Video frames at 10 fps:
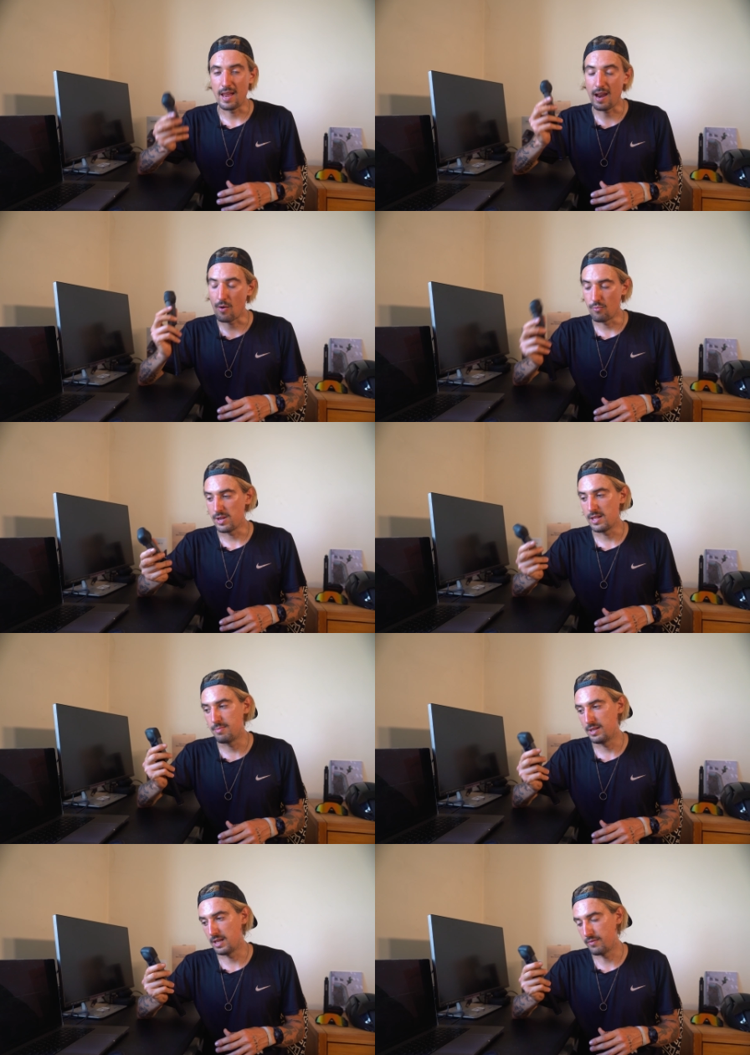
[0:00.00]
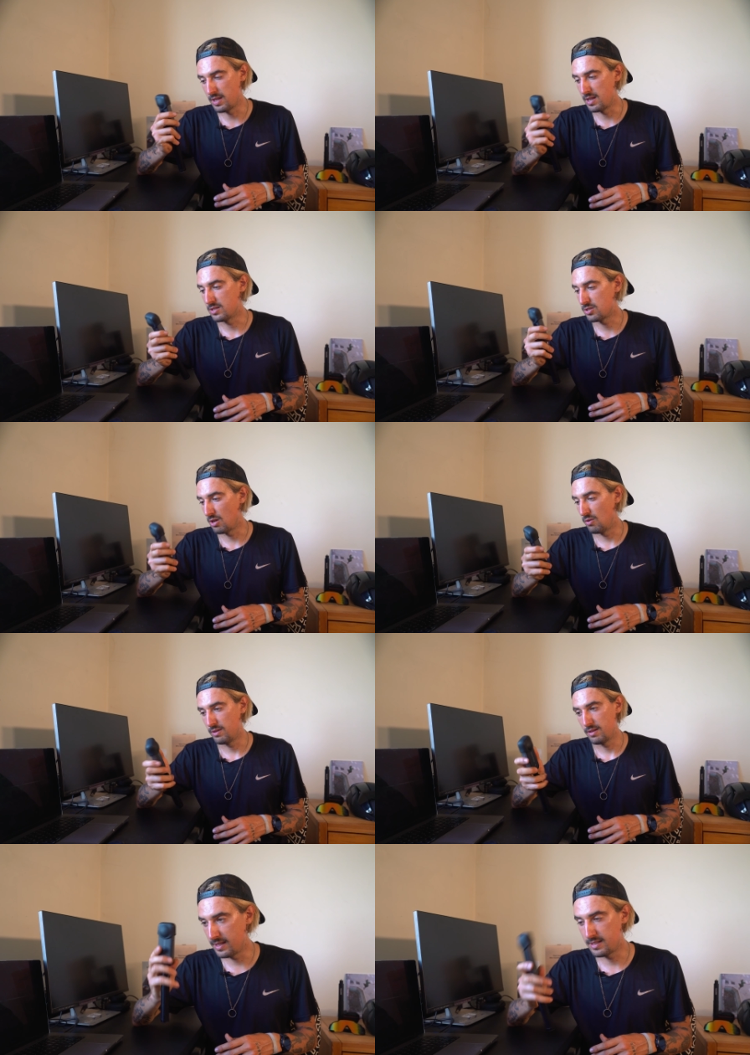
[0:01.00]
and I really believe it is
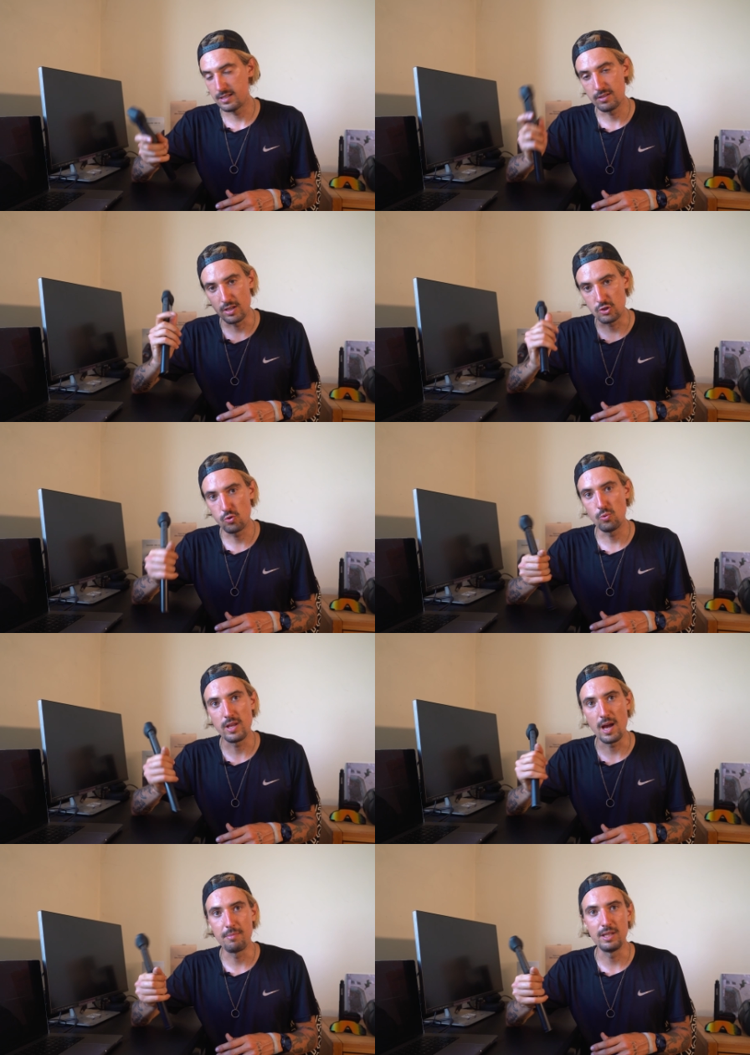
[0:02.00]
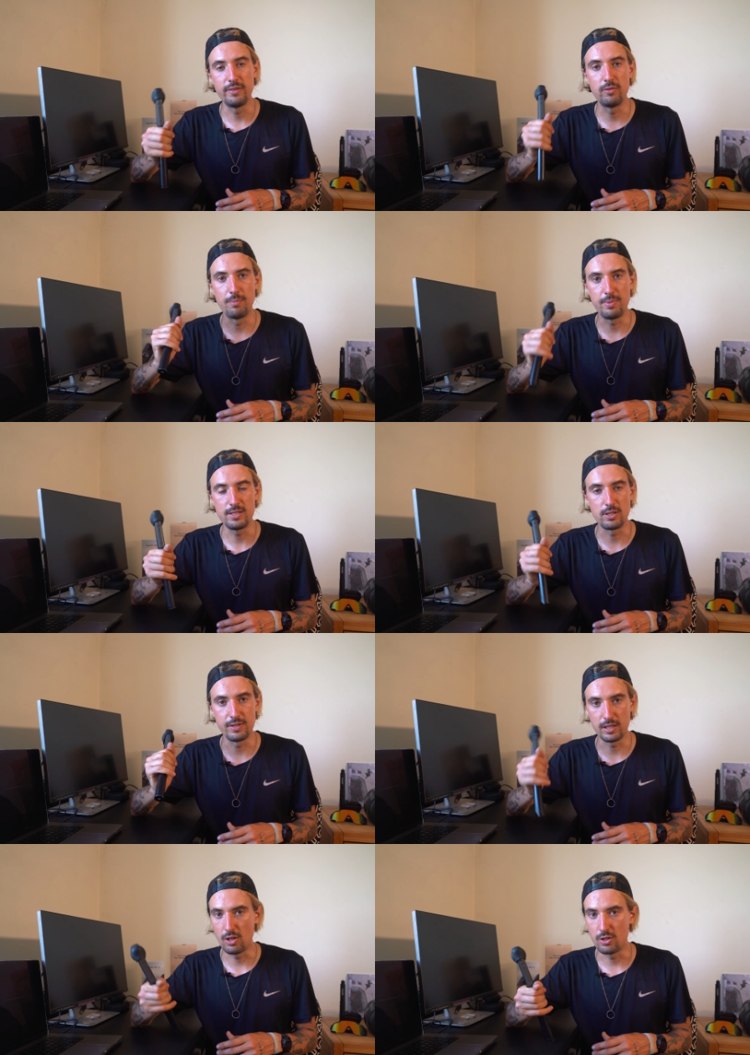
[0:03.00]
so. This is a truly unbelievable piece
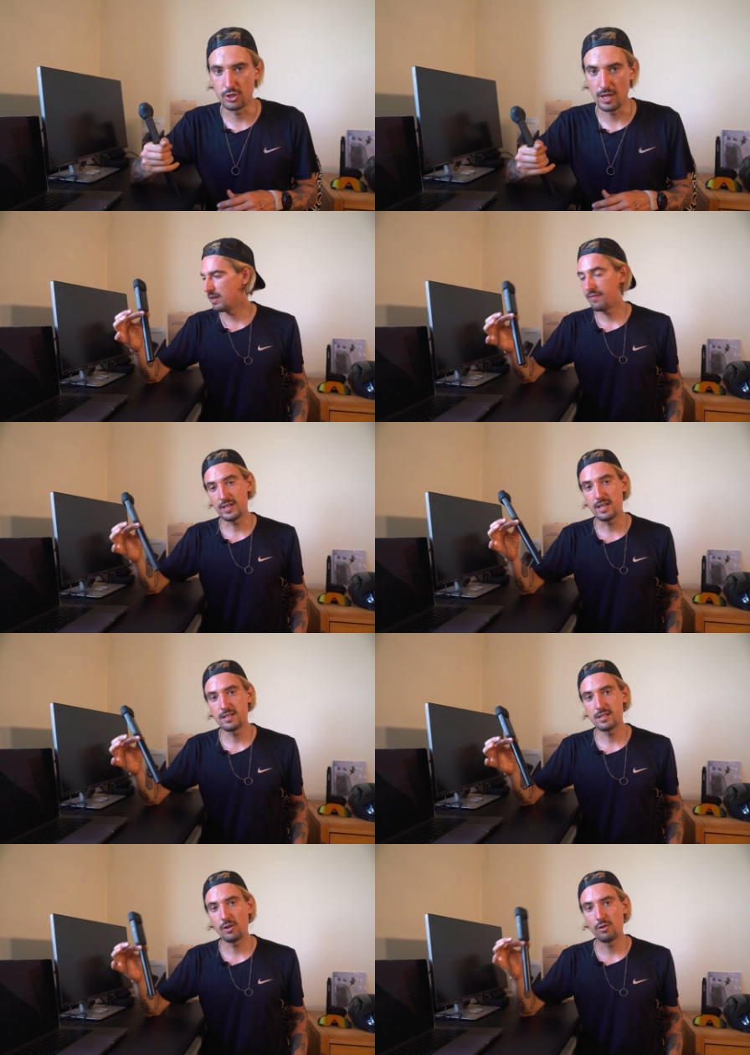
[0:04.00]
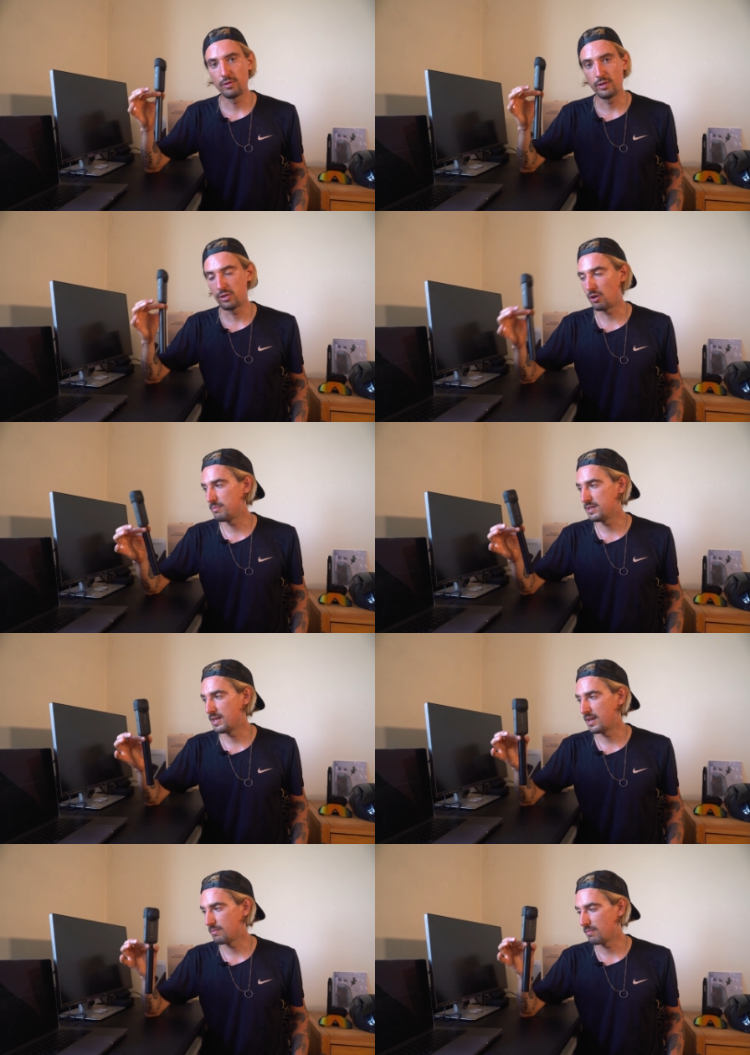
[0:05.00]
of technology. If 10 years ago you would have told me
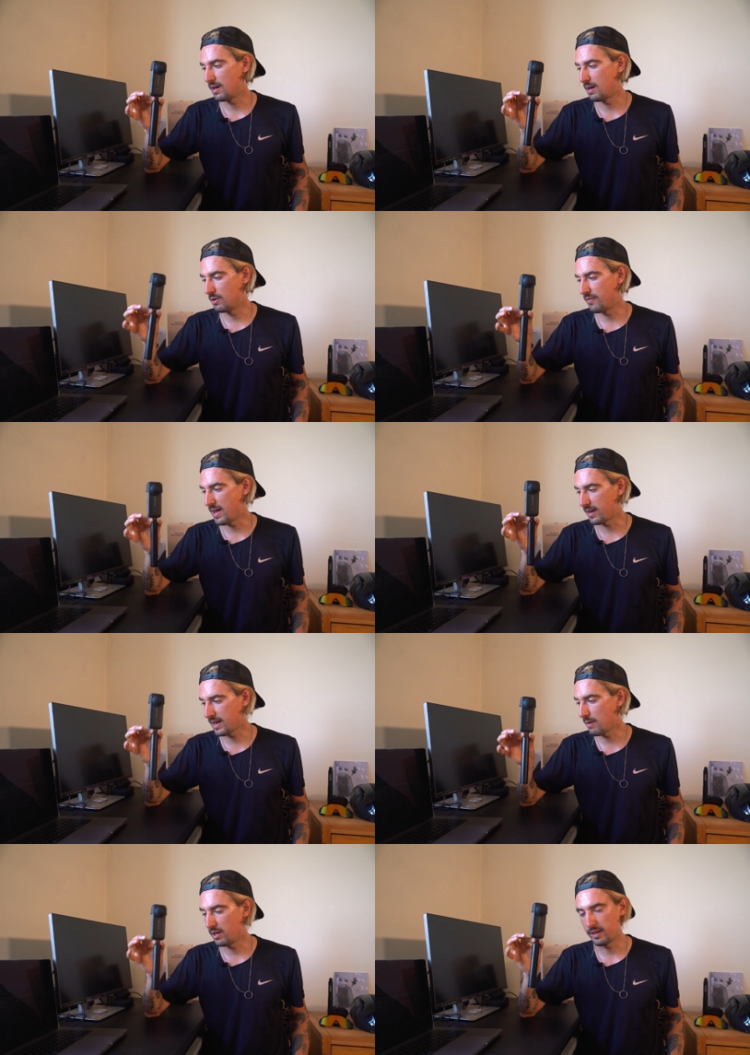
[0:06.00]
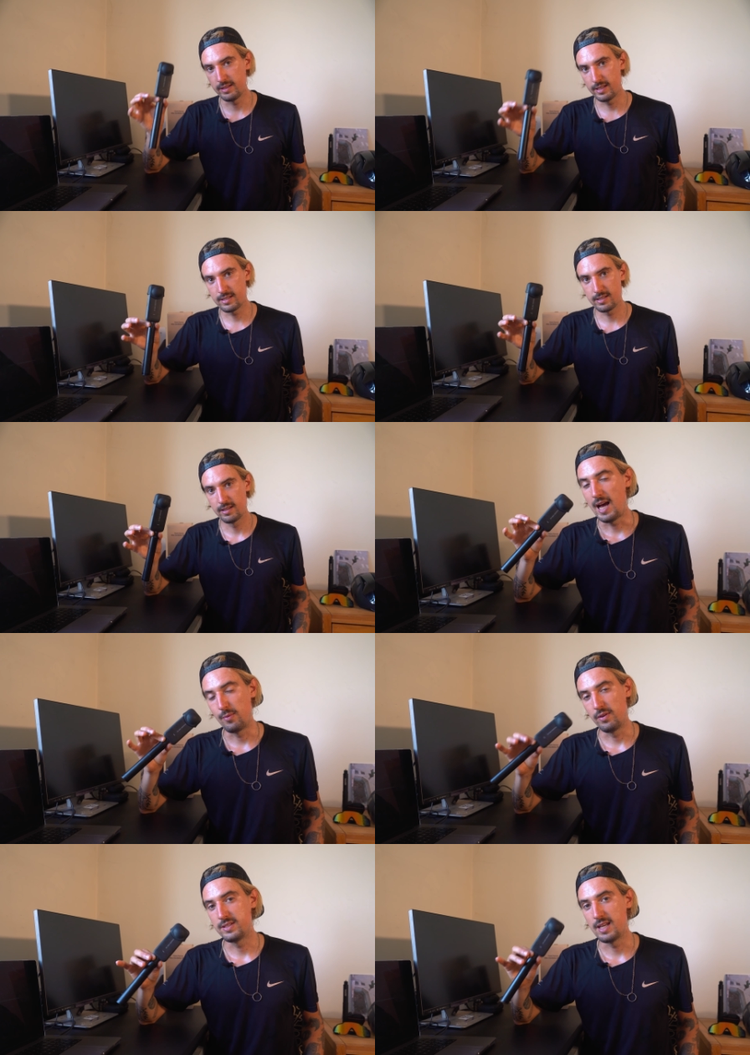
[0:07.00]
that I would have had a camera like this, I
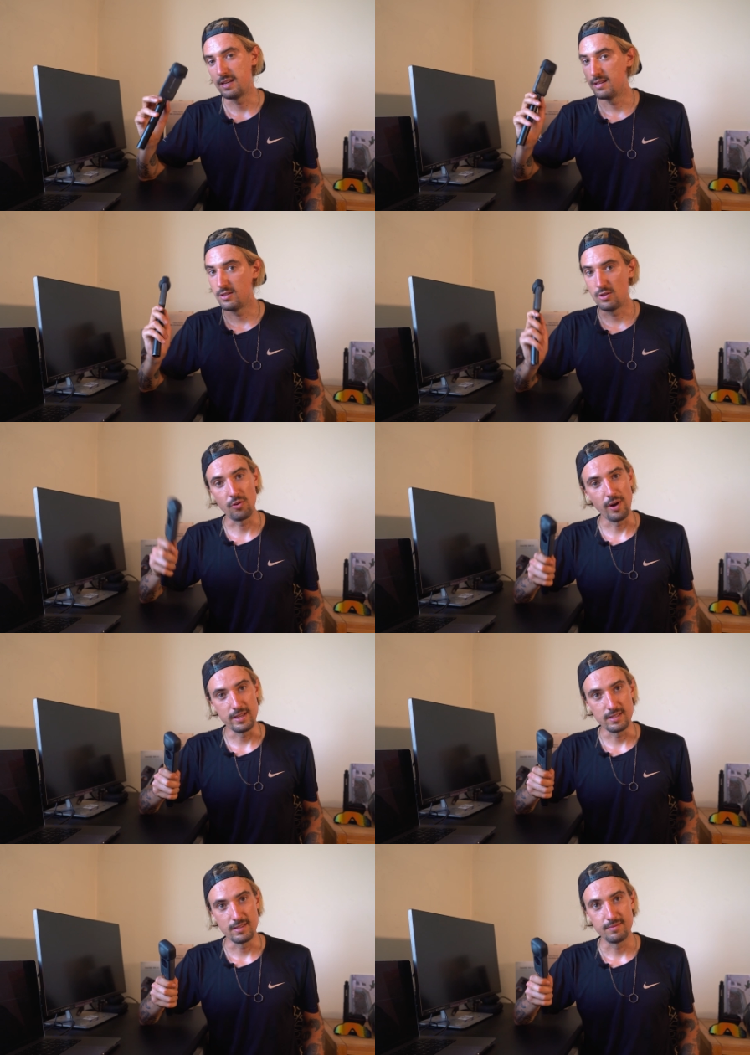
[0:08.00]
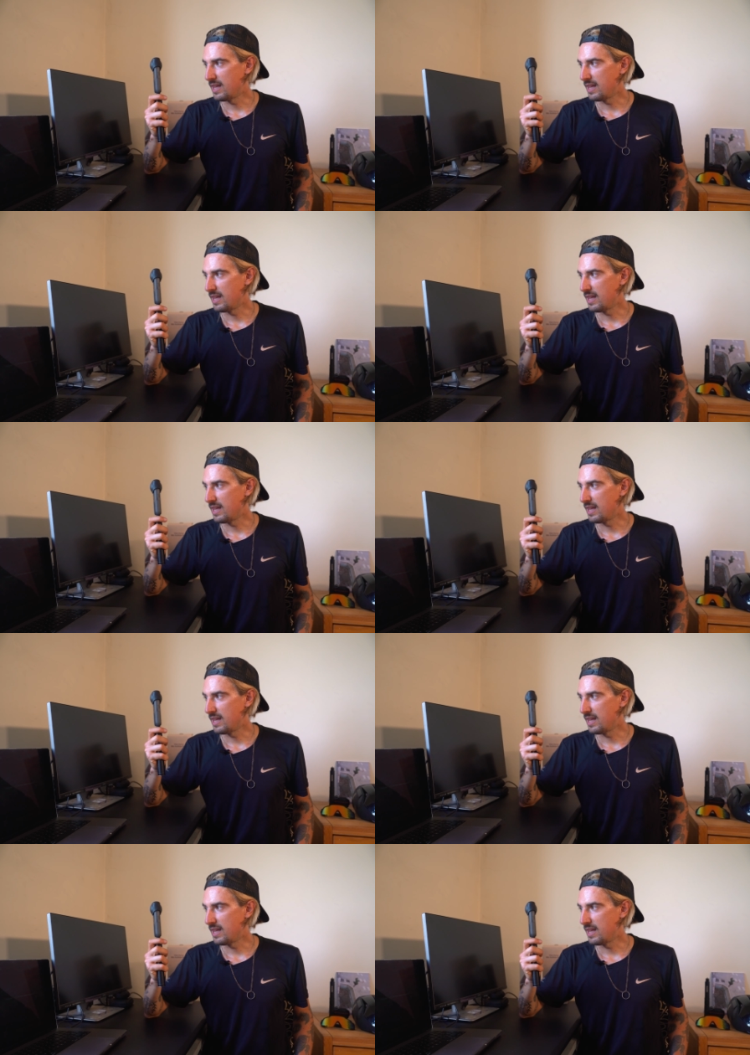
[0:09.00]
would have said, you're crazy.